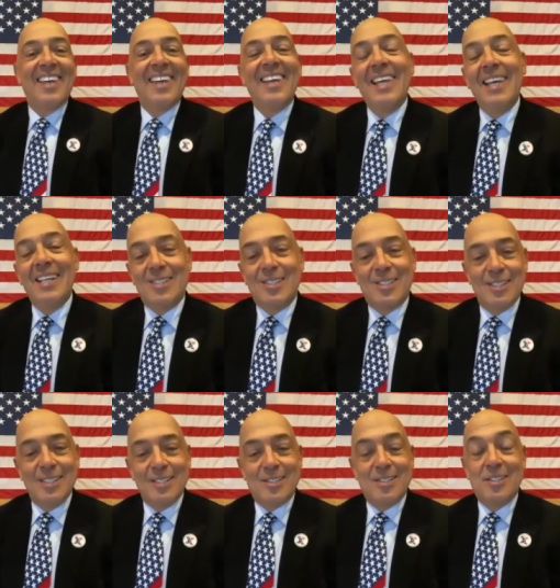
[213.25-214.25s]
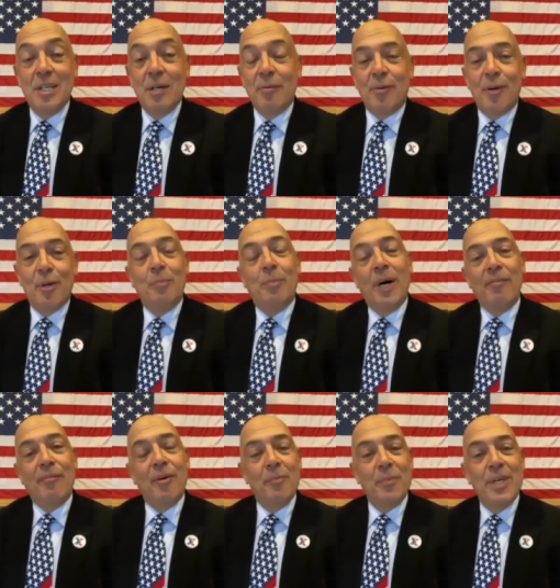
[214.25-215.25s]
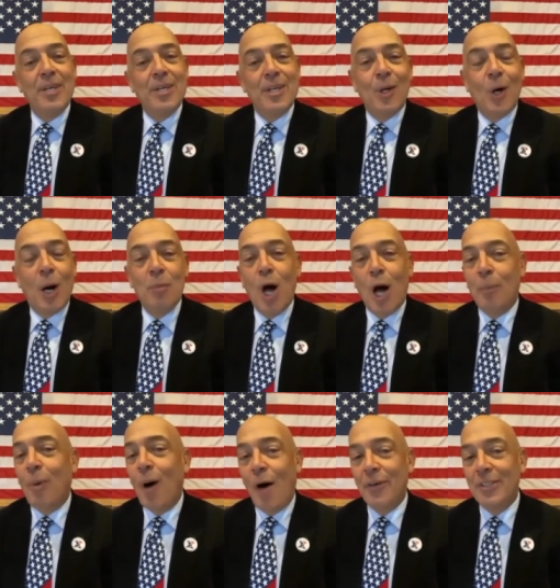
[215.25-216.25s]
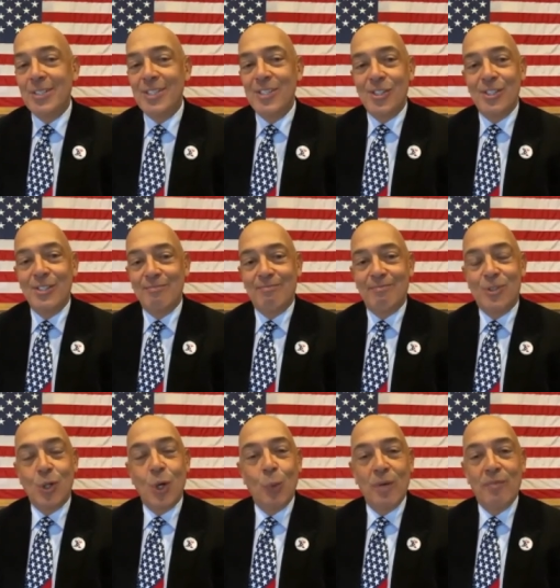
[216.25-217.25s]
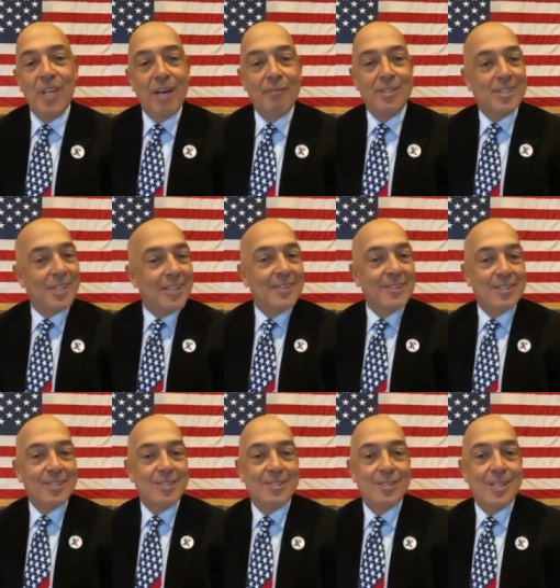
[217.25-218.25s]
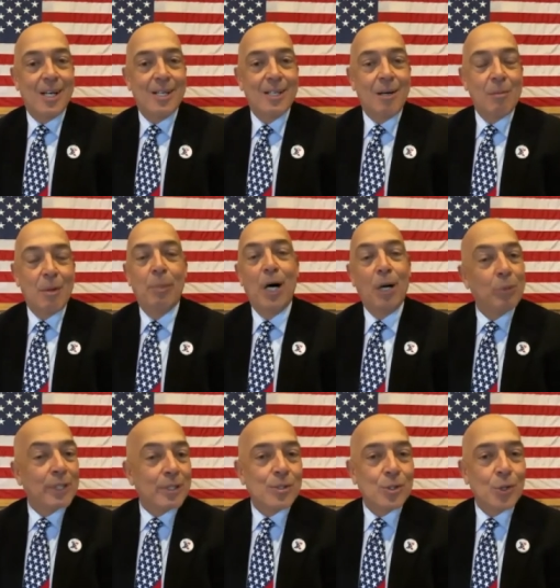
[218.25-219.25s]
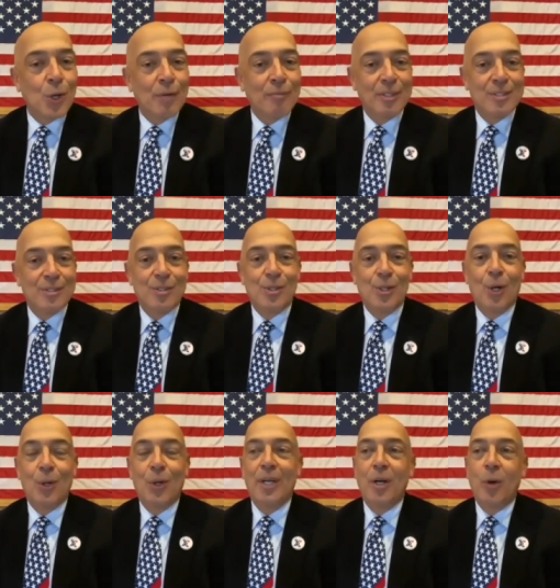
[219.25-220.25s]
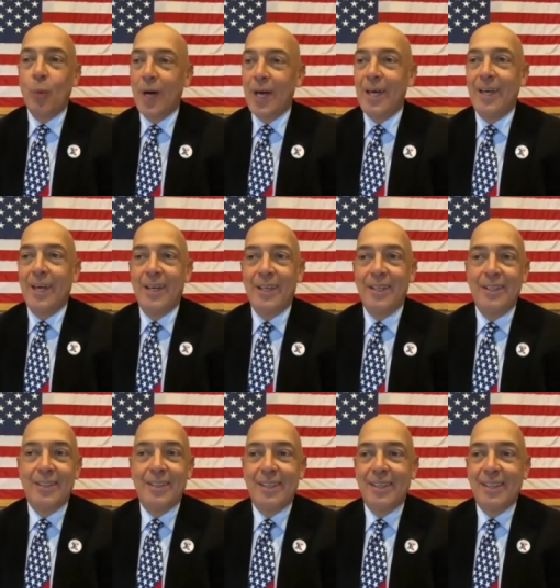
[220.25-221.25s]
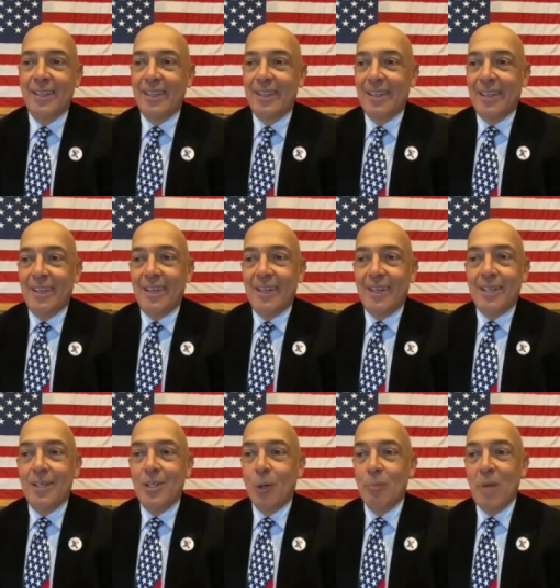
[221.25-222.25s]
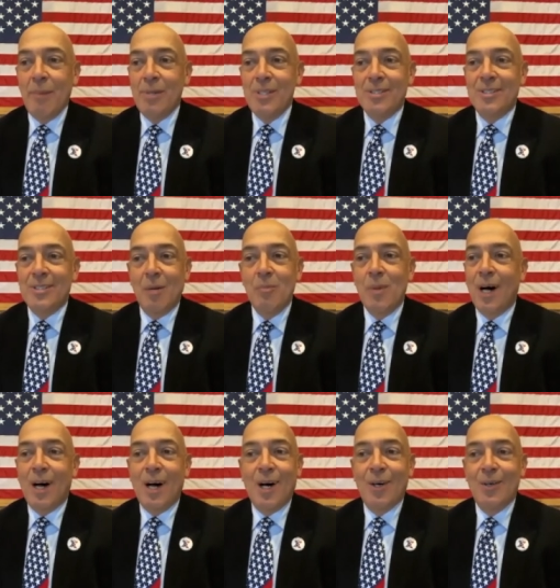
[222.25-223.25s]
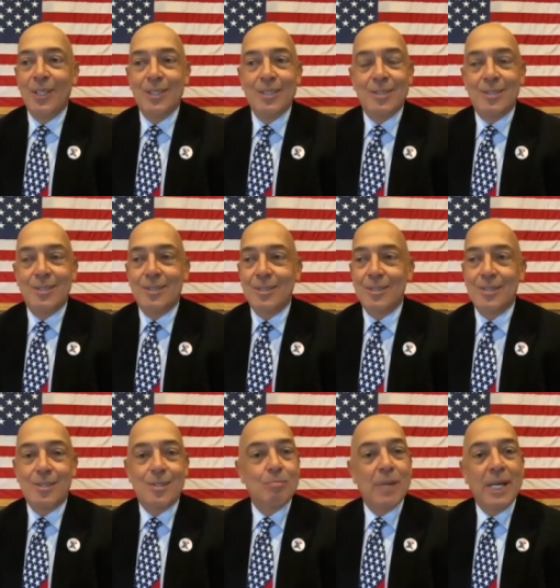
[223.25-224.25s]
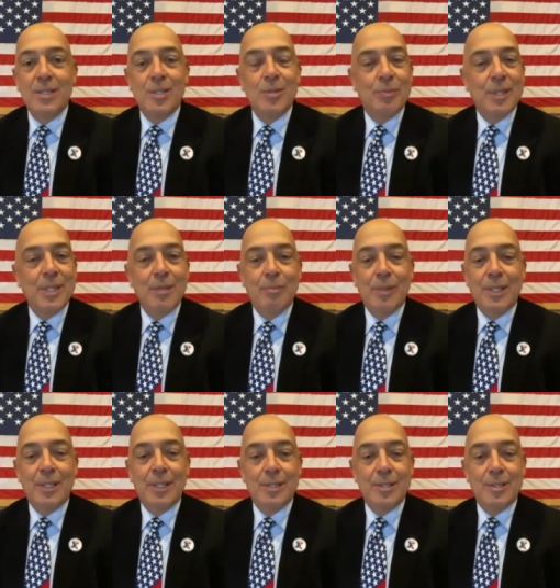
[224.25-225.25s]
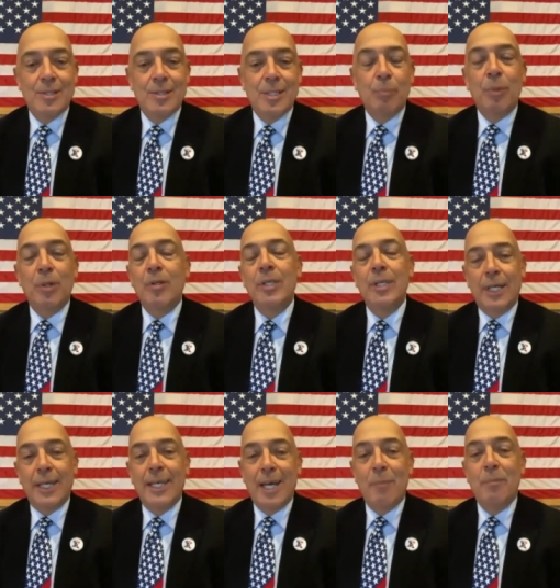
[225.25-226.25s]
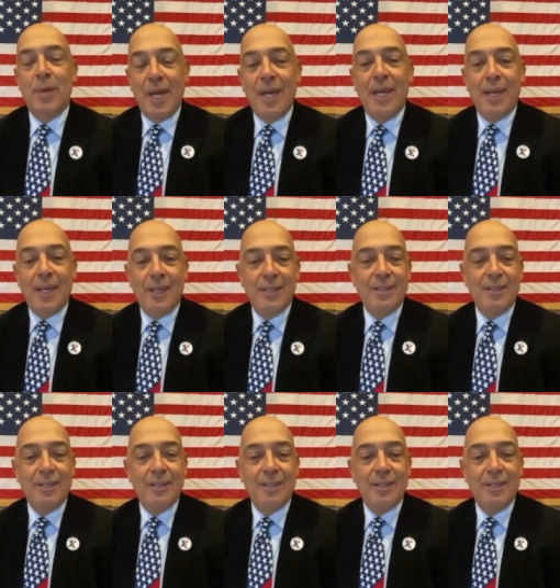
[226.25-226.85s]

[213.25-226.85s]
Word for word: It's it's different, but for me, you know, I'm not a politician, so we've never done this. I'm a public servant, so in a way, you know, maybe somehow it's it's meant to be because typically a campaign